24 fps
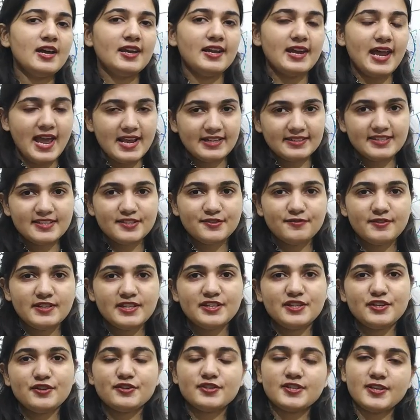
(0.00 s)
Like this
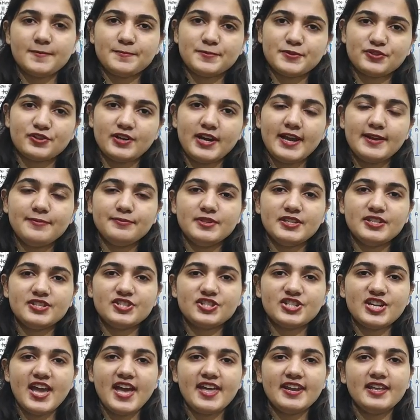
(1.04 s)
video, subscribe
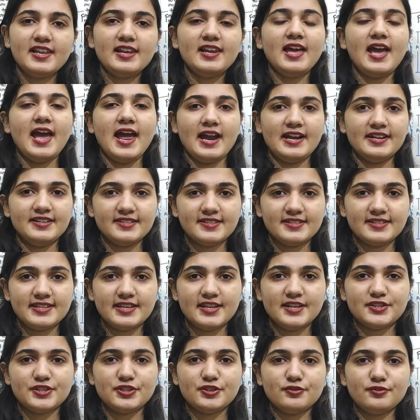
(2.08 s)
this channel, and
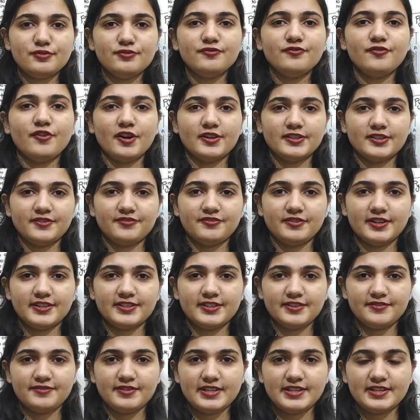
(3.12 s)
stay tuned for the
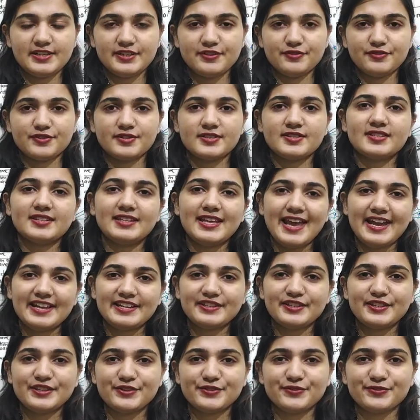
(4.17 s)
further videos. Thank